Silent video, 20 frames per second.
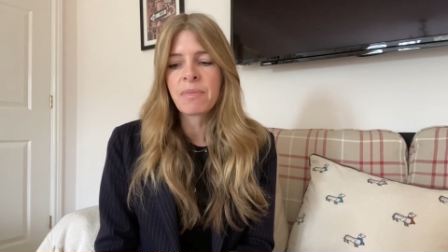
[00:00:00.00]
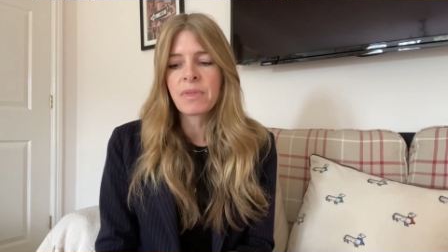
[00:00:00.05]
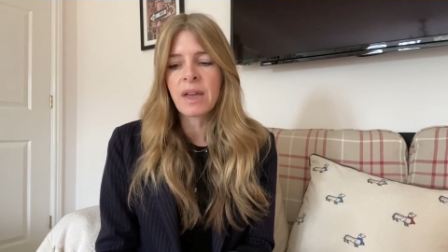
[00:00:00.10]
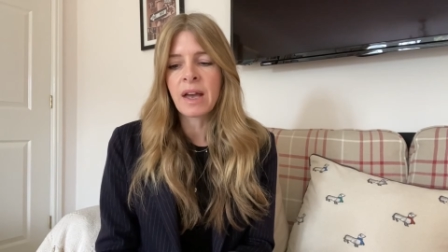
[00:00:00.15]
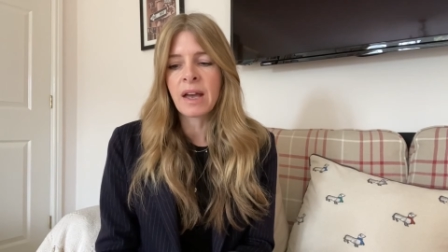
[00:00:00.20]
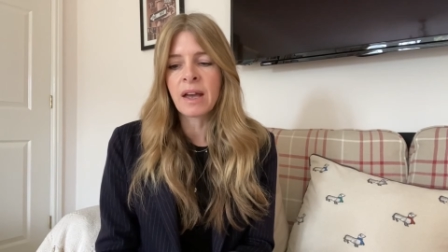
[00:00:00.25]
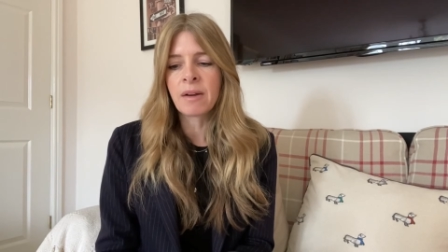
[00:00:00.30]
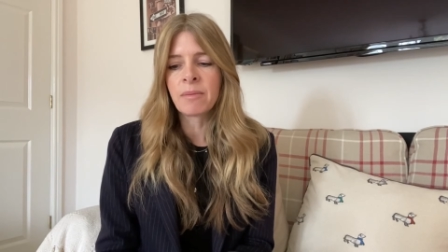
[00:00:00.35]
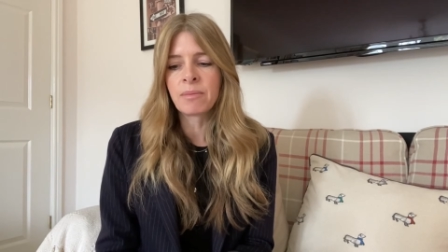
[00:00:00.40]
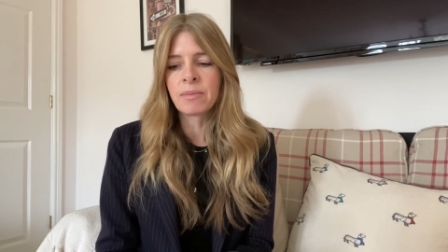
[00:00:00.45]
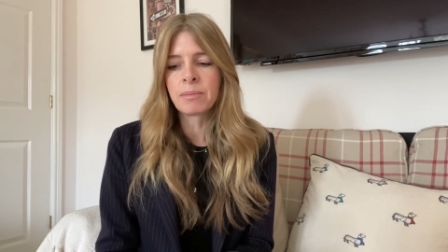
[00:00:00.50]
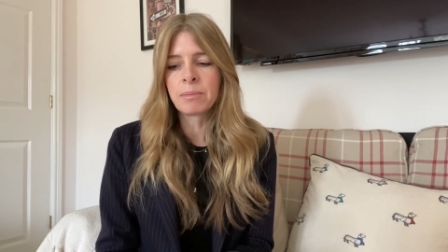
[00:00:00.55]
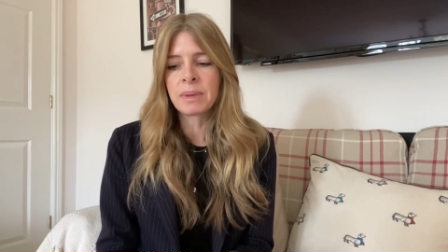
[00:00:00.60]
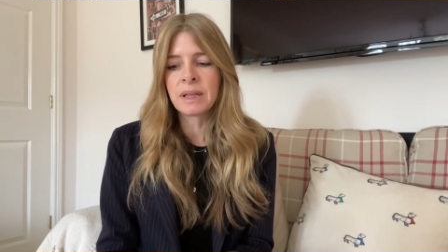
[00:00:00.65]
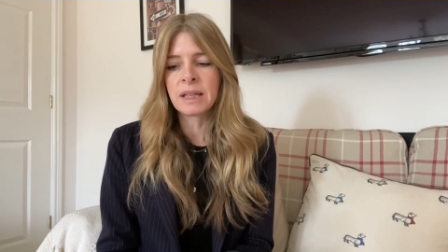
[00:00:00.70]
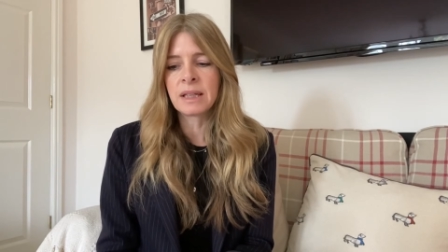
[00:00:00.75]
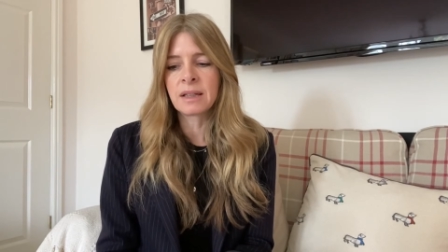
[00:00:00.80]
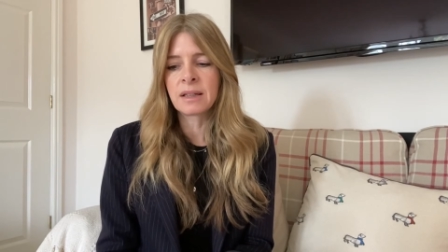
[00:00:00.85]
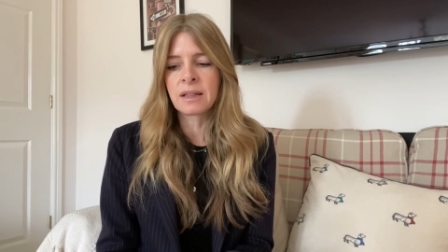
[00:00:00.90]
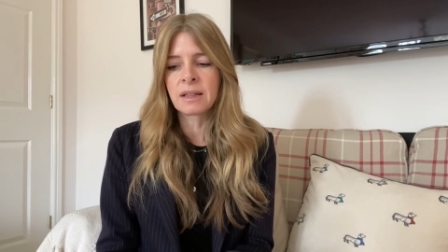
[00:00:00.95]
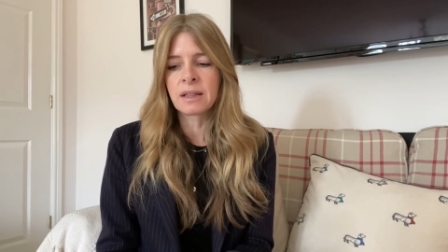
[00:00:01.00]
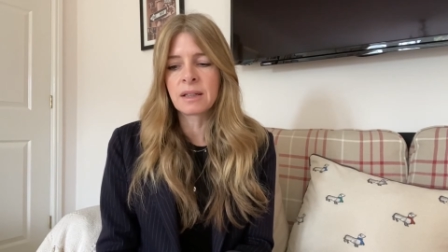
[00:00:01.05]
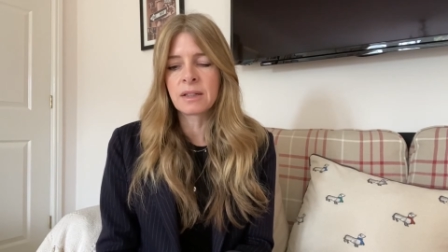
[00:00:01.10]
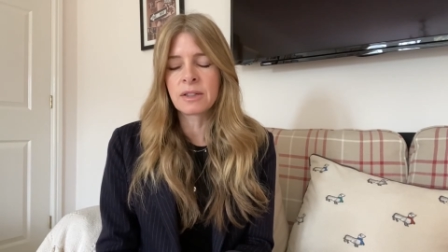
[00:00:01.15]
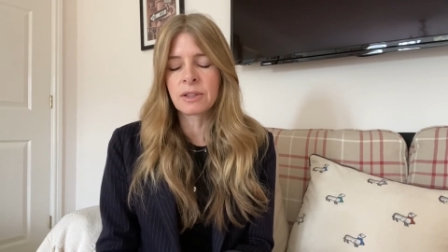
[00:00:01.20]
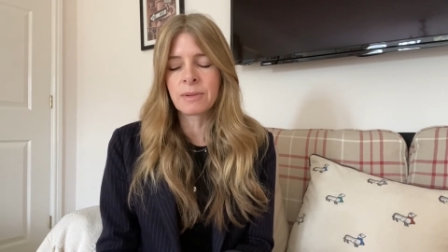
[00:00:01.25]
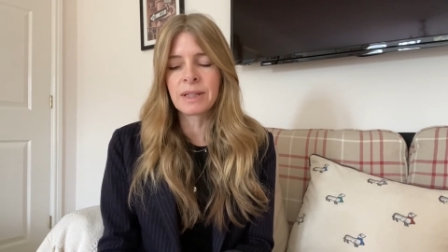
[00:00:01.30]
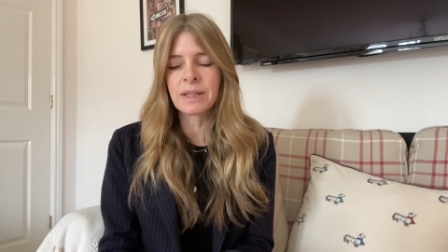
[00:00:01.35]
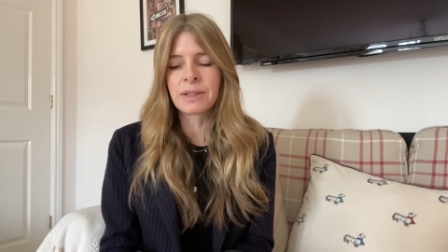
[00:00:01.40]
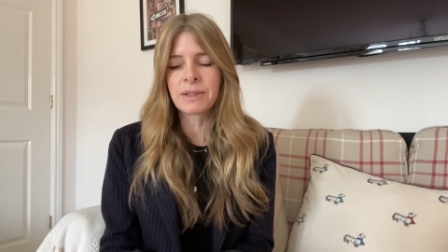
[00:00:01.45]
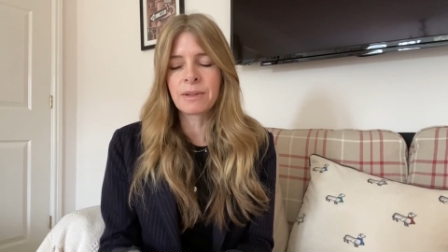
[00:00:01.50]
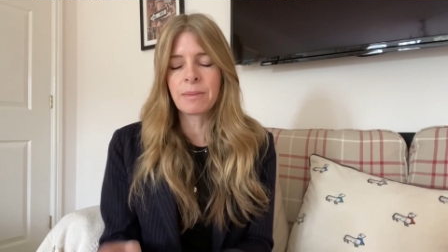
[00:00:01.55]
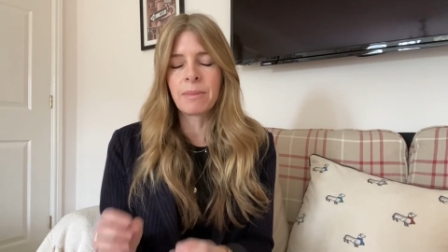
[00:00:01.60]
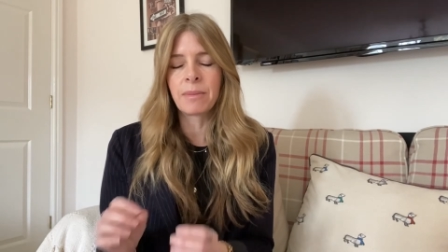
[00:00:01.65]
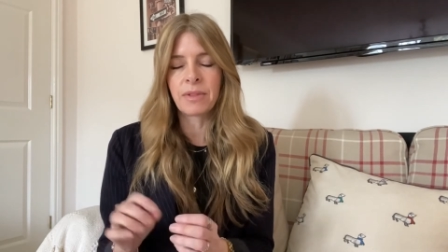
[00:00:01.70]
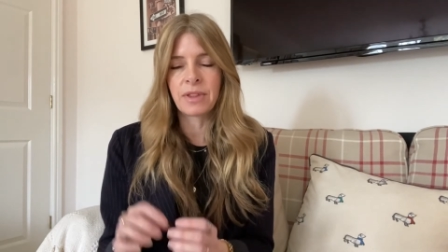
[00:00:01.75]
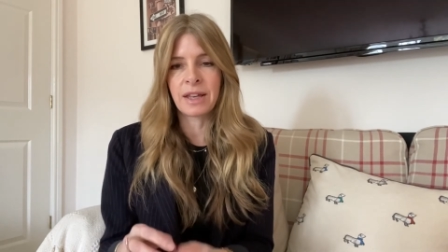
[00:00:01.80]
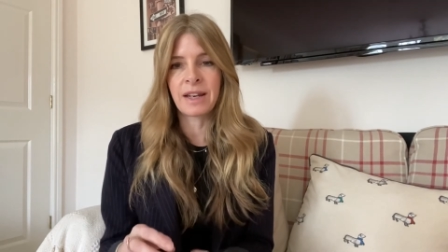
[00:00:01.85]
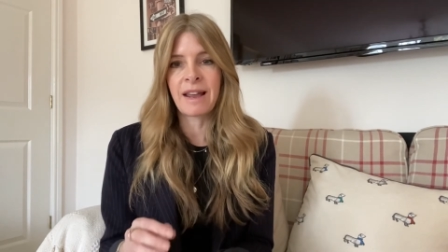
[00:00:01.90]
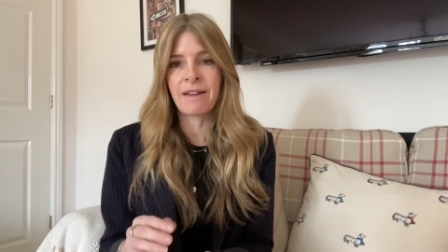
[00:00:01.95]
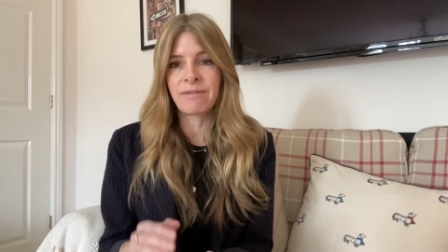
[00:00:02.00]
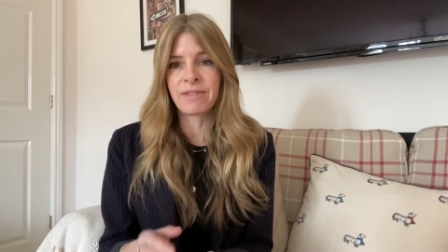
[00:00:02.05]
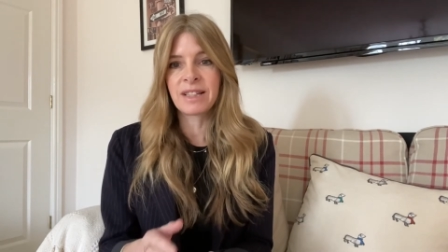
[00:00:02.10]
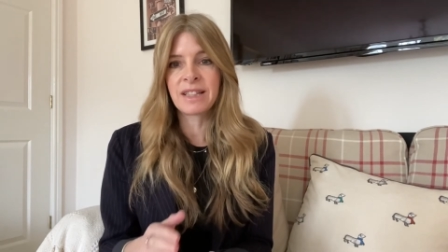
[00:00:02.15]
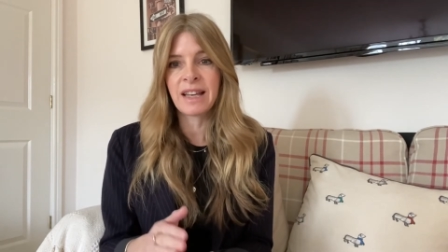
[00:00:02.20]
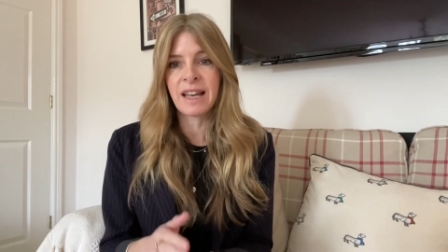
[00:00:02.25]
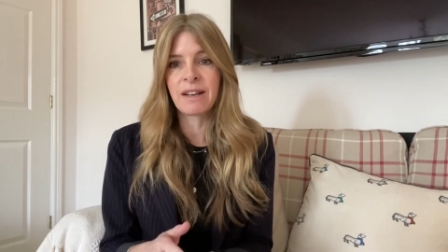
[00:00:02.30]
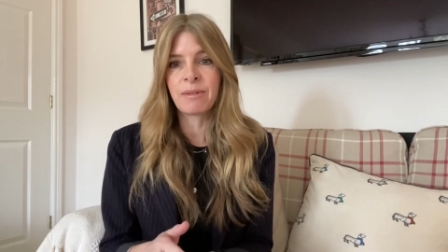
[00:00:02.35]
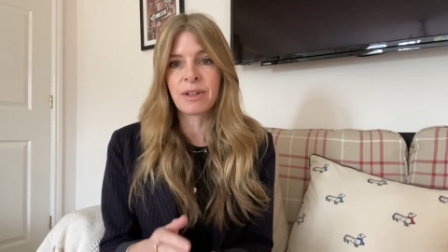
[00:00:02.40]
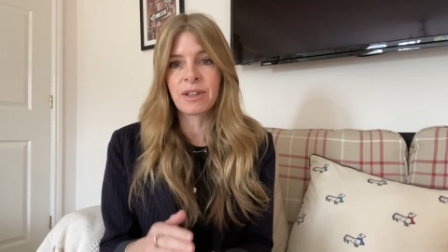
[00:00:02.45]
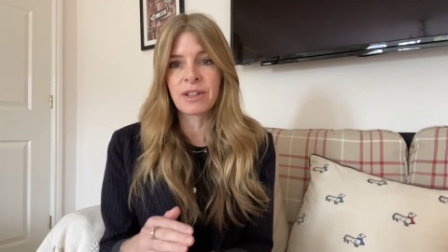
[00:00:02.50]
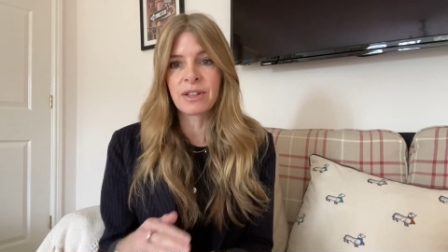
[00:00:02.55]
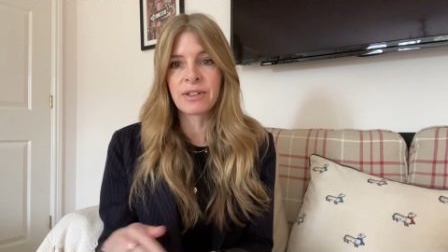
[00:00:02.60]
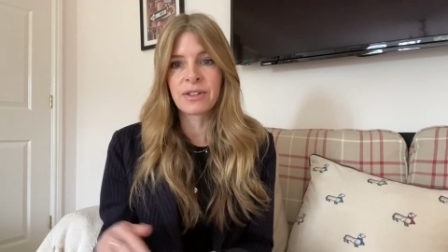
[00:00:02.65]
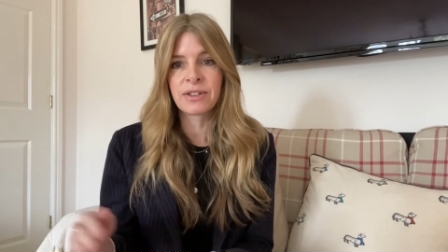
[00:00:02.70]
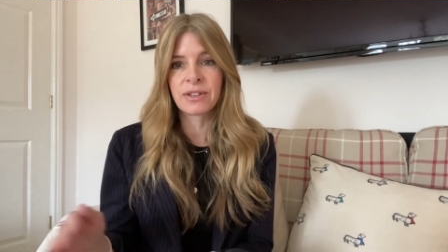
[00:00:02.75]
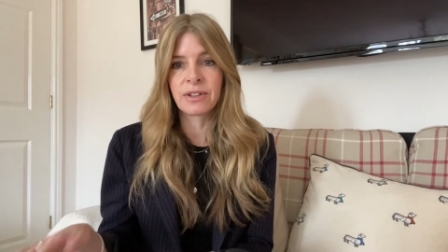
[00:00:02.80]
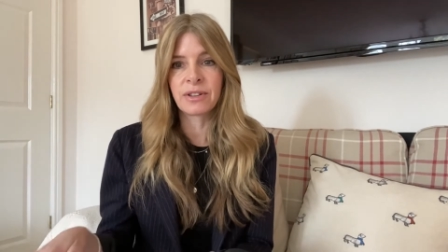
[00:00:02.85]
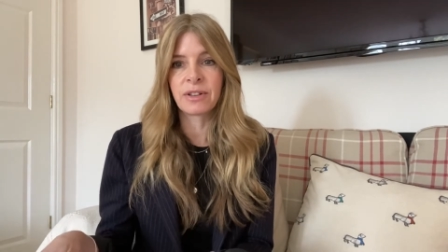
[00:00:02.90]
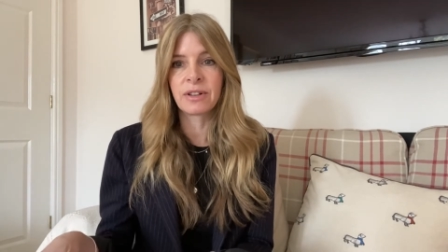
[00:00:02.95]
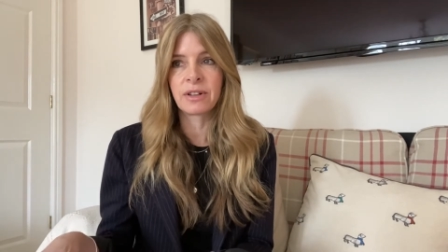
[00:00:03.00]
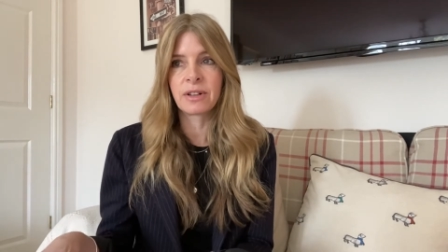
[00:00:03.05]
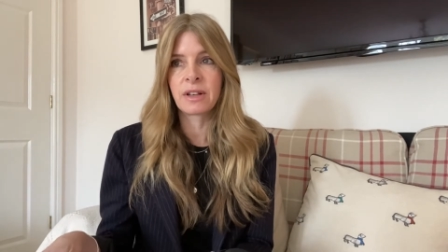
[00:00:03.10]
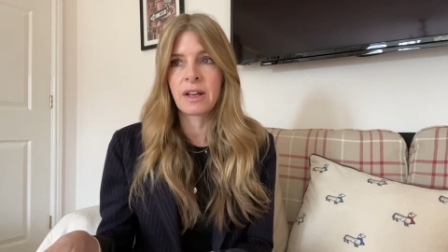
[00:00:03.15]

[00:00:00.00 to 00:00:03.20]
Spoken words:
doing something every day with her son,